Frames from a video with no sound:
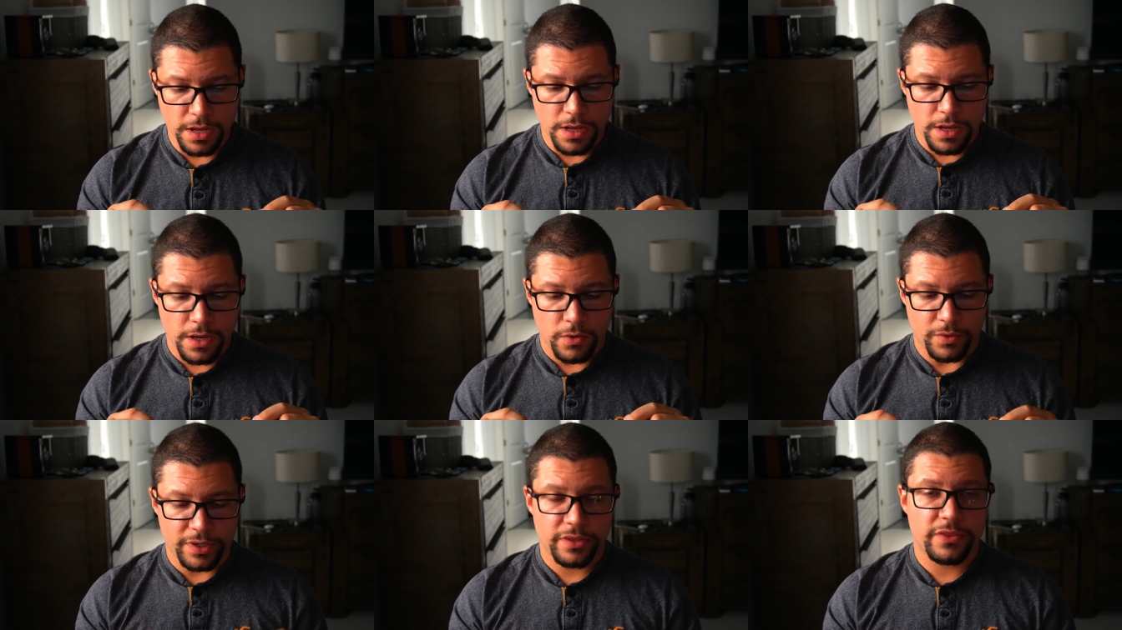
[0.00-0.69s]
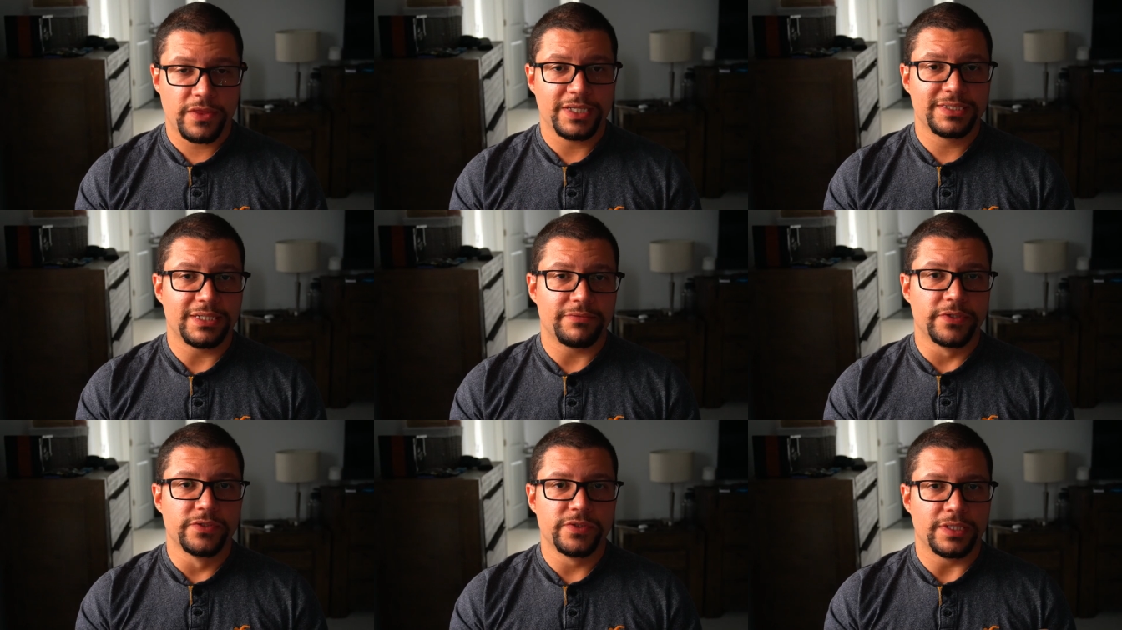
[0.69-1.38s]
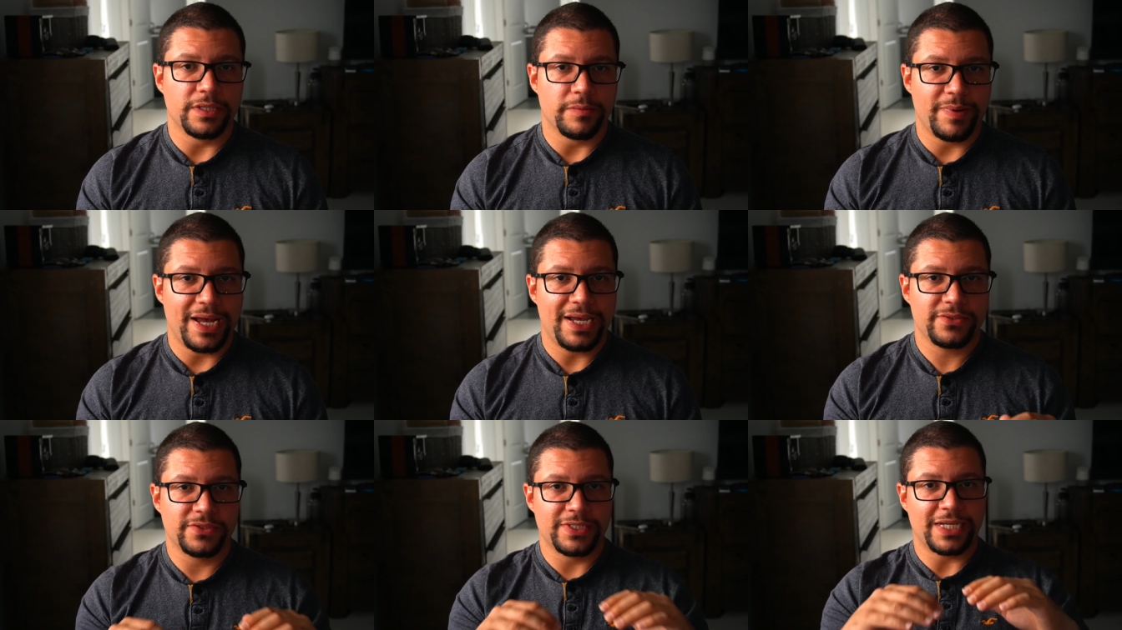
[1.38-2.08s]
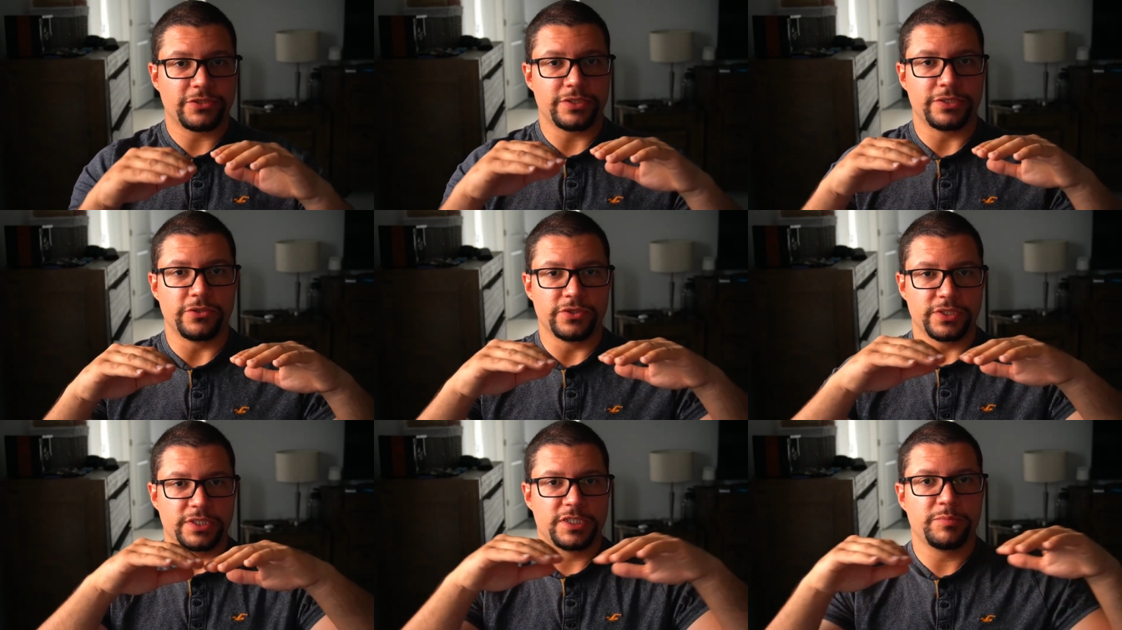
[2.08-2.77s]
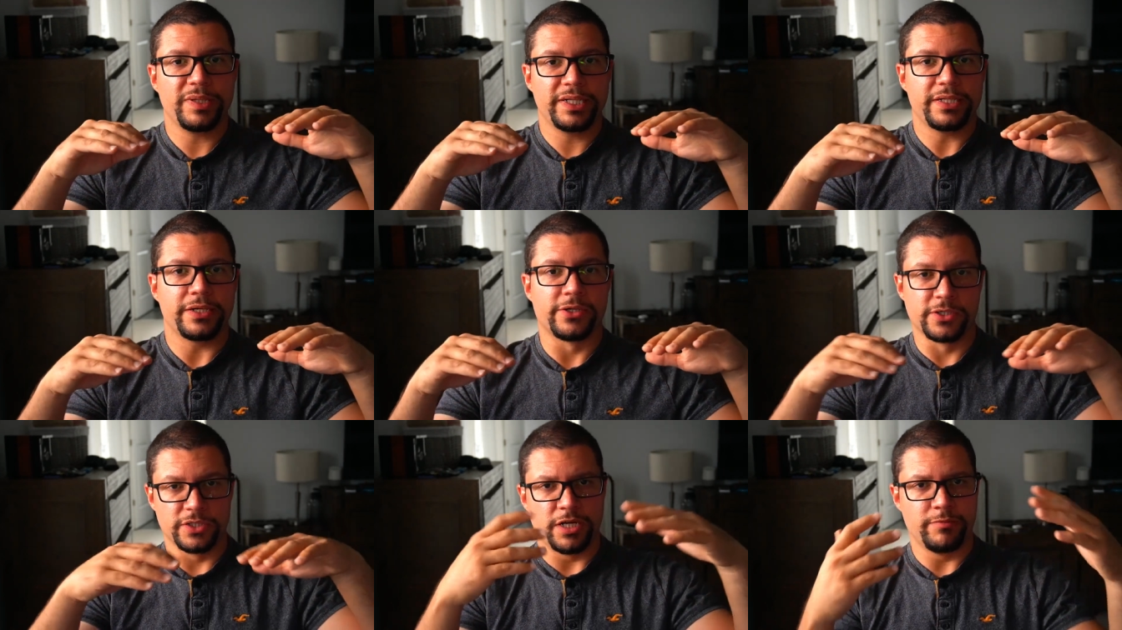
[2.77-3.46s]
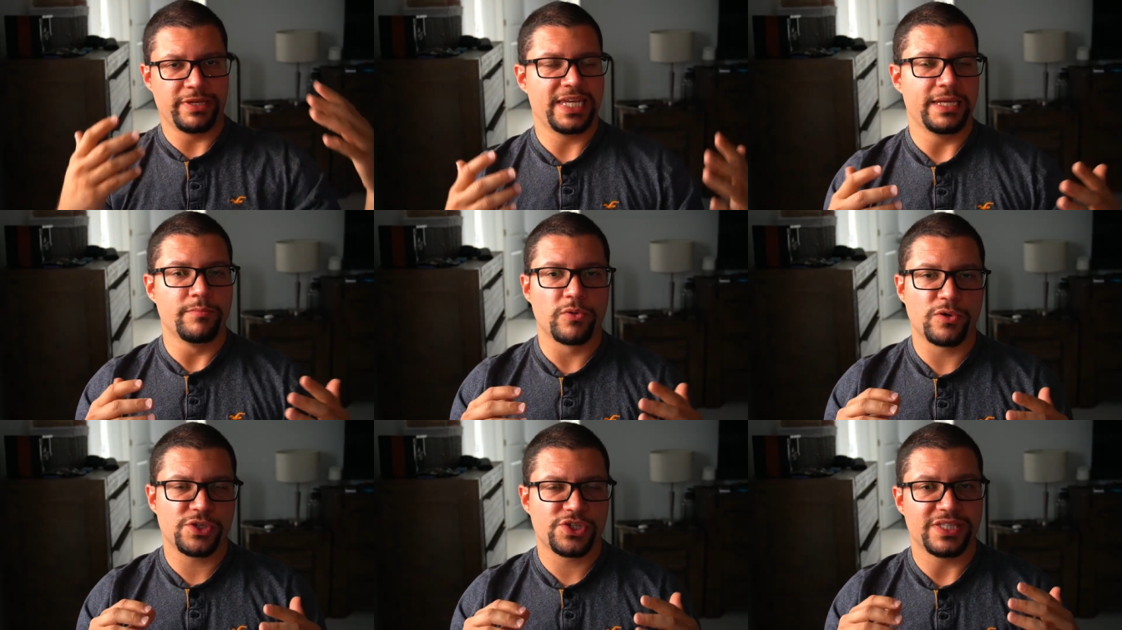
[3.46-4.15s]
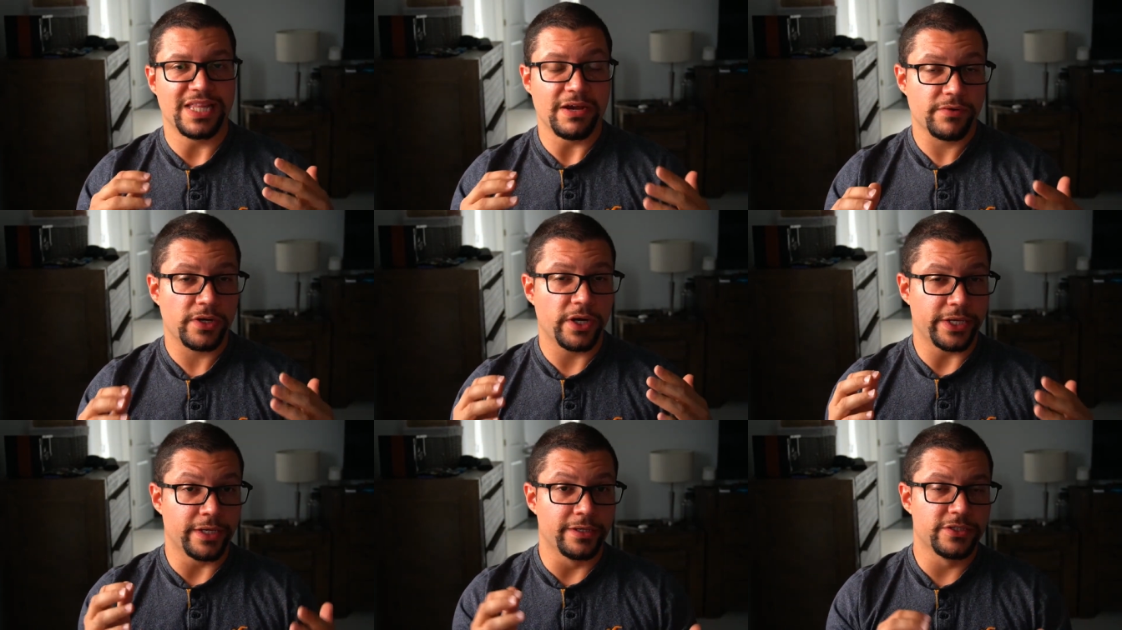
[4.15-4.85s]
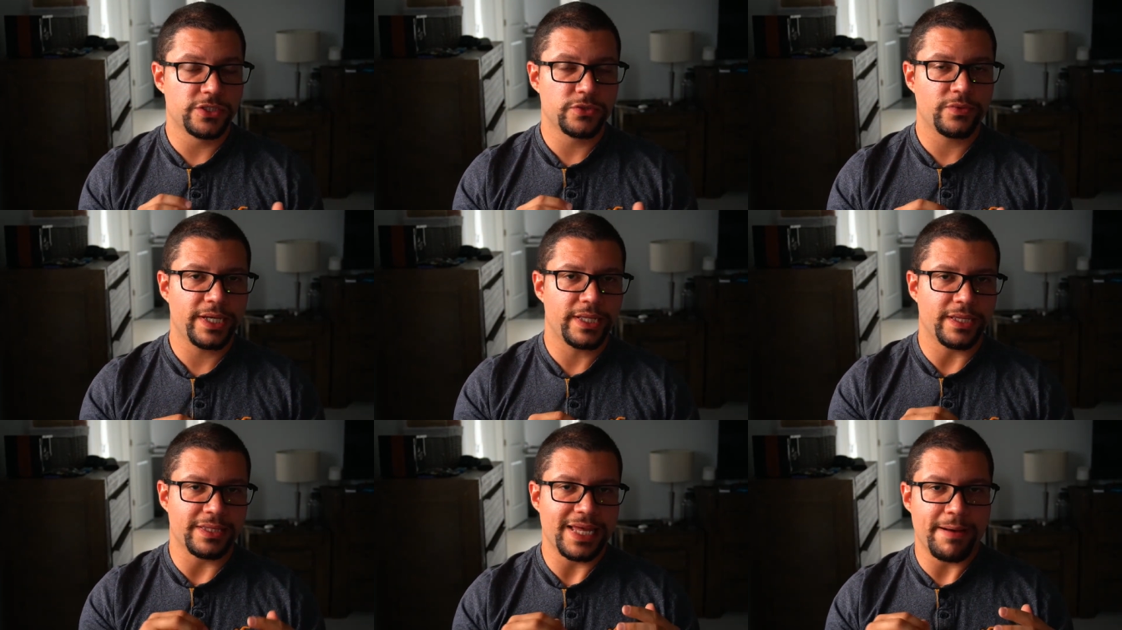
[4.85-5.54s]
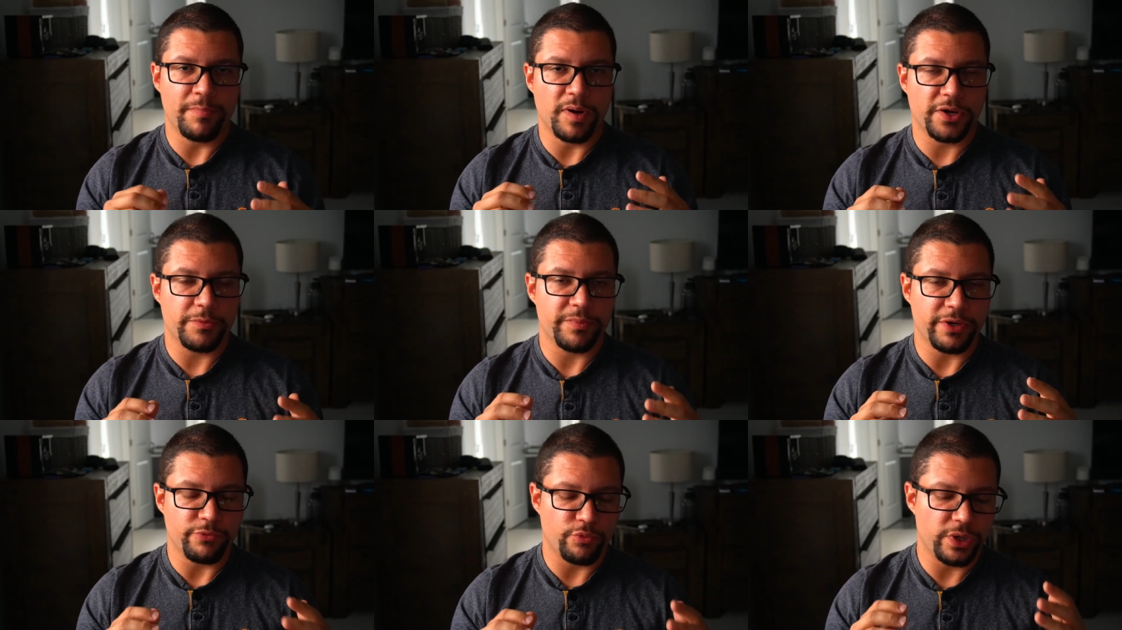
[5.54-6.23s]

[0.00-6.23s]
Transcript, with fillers: One of the things I've used in the past was actually those split and ergonomic keyboards. Never got used to it, and that bothered me really,